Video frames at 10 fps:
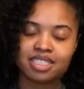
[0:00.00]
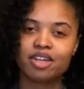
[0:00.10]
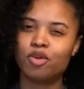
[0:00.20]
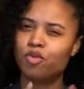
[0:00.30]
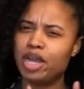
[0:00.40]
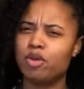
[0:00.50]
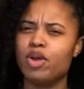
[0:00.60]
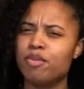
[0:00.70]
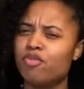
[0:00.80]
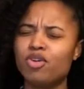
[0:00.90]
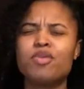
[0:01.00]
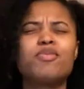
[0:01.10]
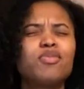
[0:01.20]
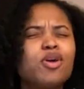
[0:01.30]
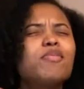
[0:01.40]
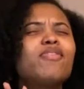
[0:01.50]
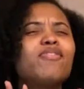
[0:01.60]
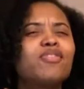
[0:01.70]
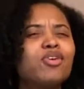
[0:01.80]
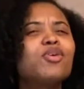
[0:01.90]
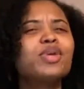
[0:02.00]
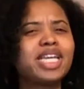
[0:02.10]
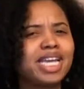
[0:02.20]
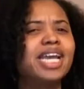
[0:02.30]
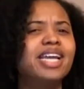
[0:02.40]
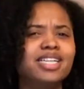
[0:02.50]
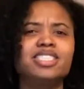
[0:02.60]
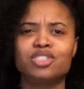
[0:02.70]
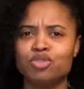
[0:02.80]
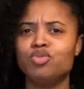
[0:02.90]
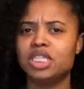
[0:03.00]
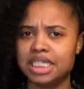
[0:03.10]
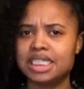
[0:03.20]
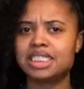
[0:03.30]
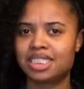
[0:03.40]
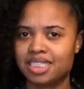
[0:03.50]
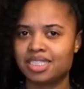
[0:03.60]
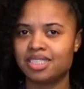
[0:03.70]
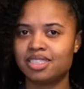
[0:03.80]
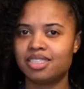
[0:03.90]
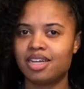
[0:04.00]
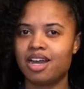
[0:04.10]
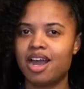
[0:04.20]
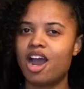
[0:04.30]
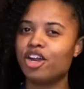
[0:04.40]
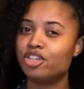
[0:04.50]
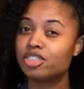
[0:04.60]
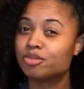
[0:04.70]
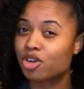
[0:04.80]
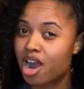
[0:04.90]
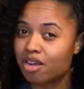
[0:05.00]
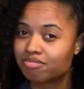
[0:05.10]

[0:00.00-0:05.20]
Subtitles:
before we get into this, are you subscribed?